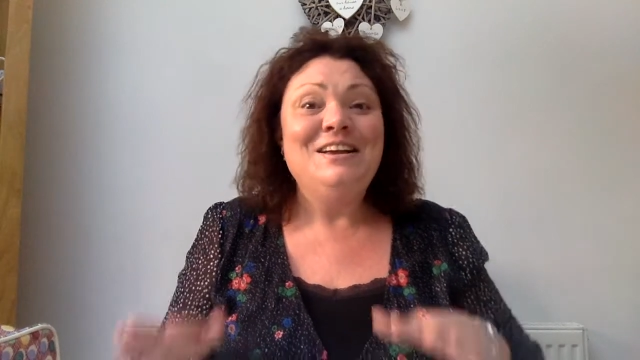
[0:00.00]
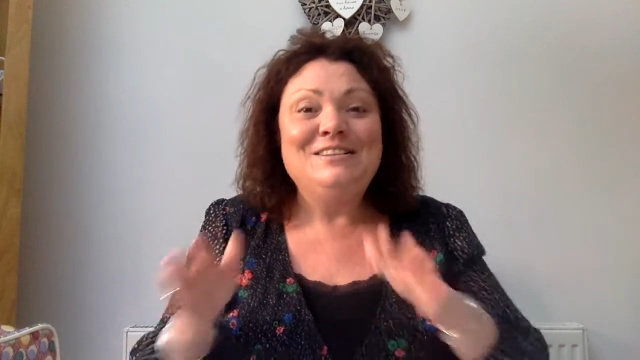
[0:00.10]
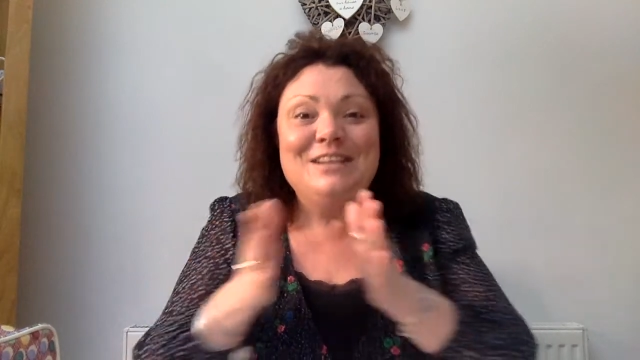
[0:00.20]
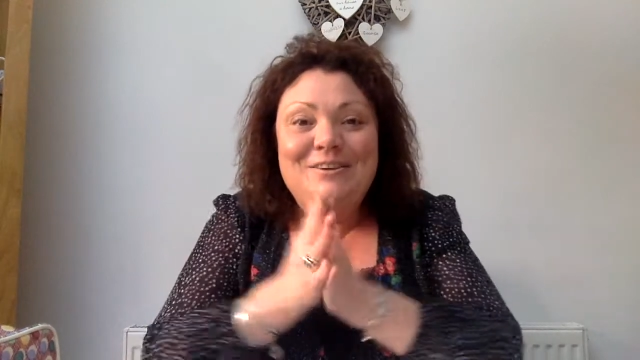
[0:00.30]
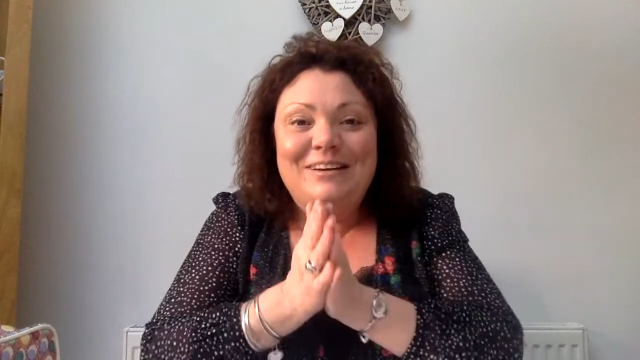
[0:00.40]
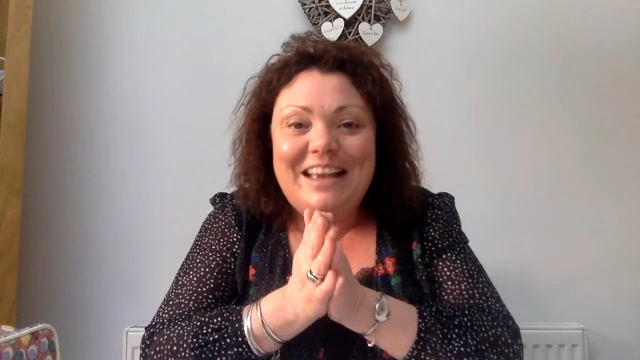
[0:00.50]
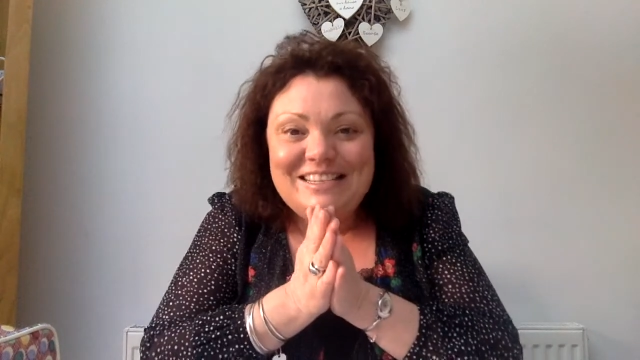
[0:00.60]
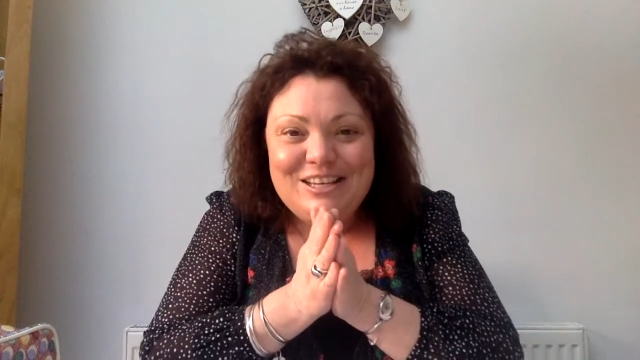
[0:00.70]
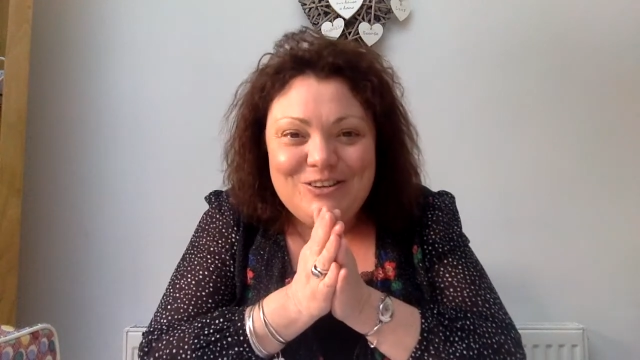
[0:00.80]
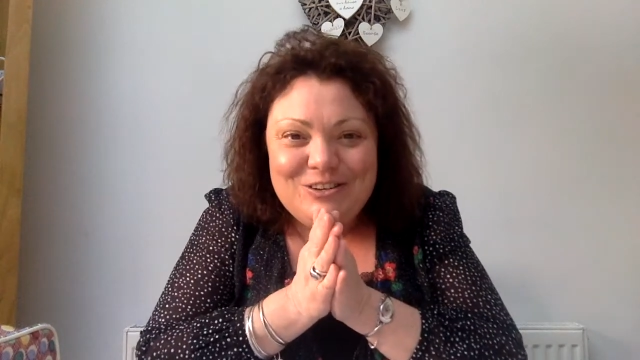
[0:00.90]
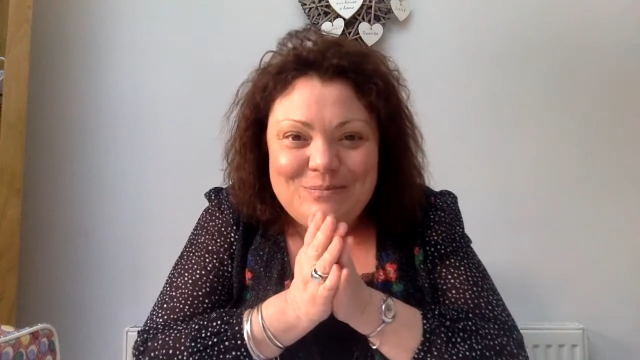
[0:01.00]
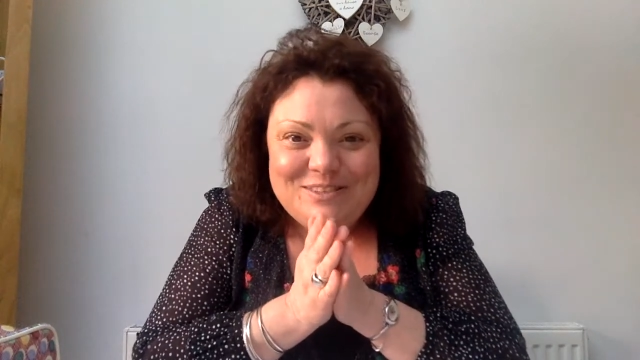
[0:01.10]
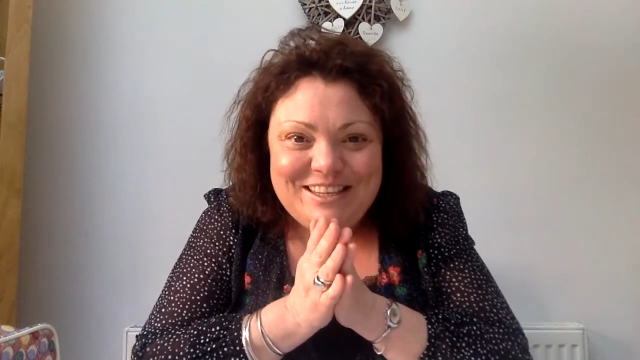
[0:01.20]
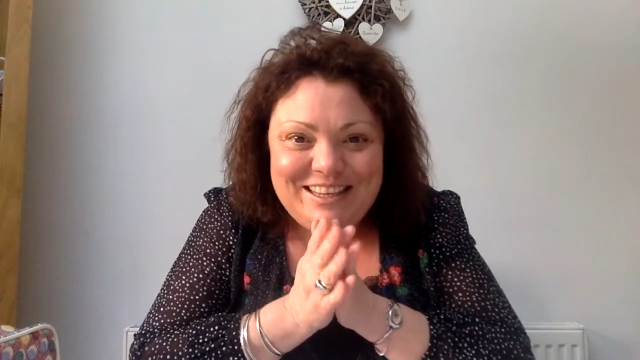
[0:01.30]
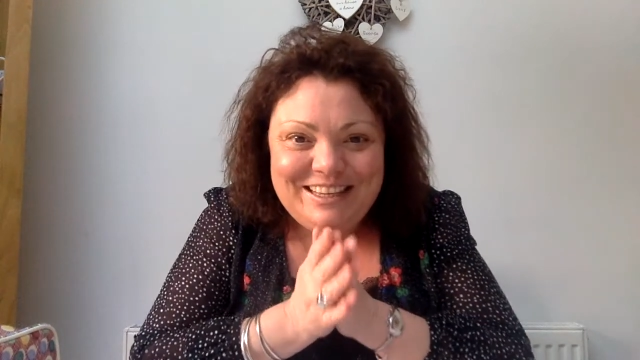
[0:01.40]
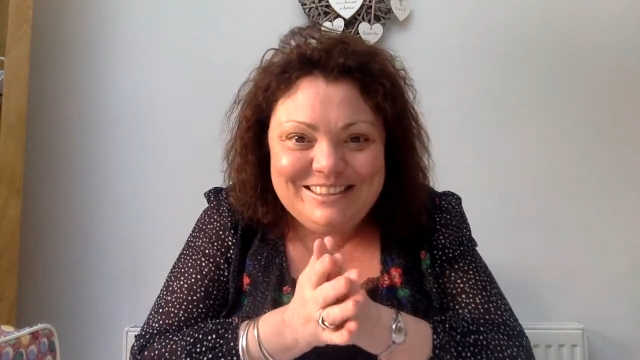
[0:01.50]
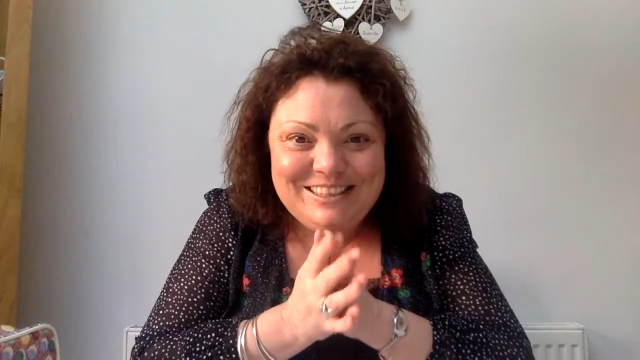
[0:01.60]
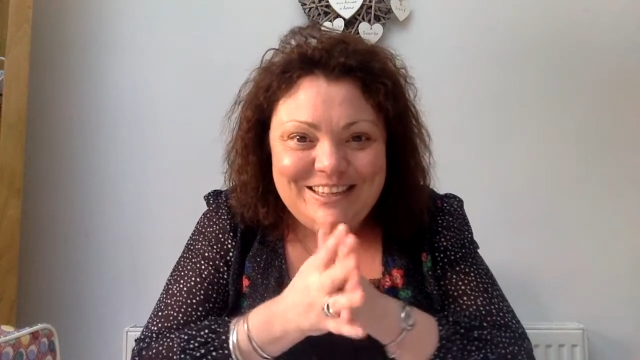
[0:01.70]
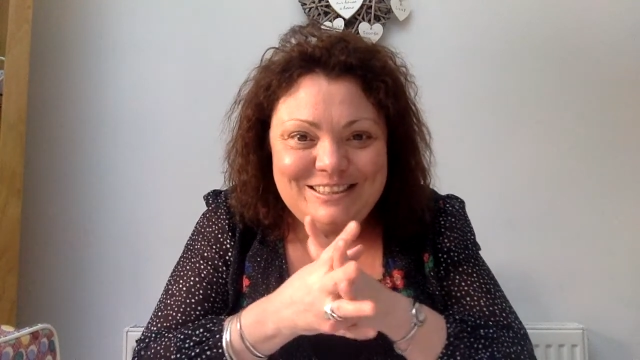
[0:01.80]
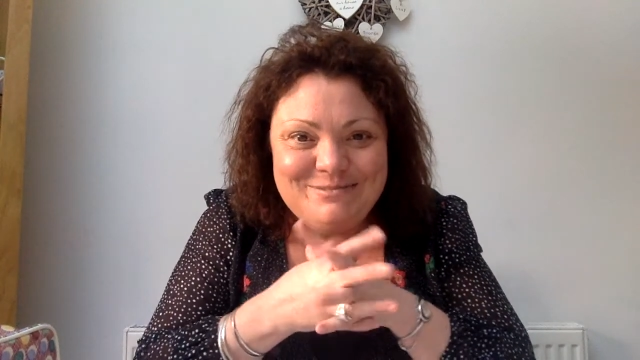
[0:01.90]
So we're getting on to the
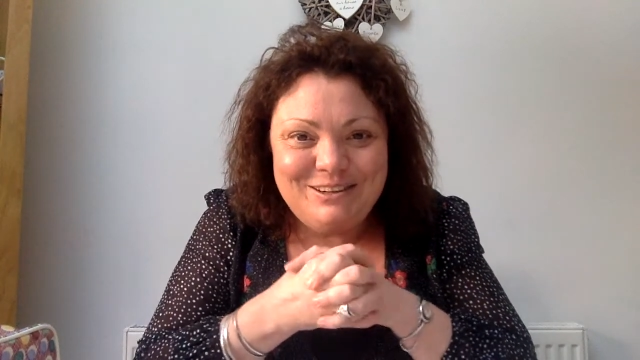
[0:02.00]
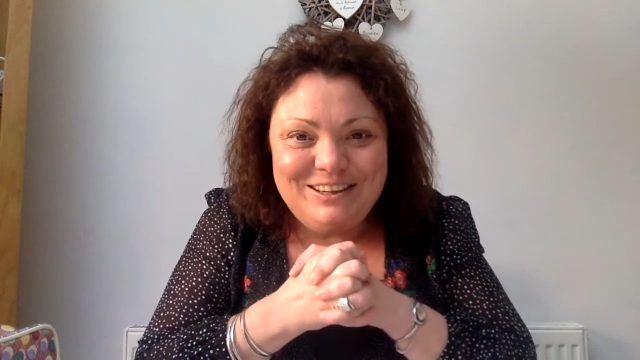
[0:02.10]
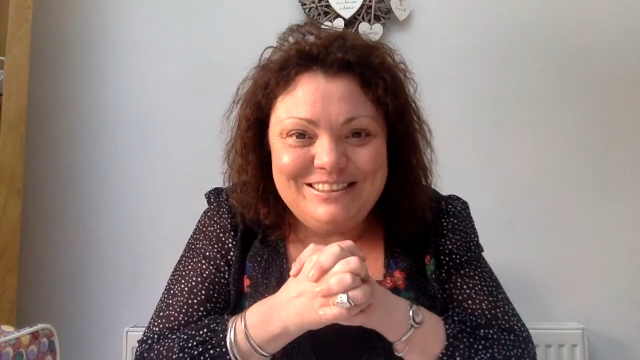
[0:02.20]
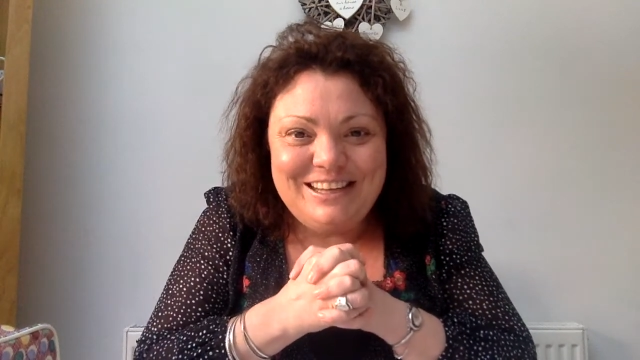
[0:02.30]
exciting part,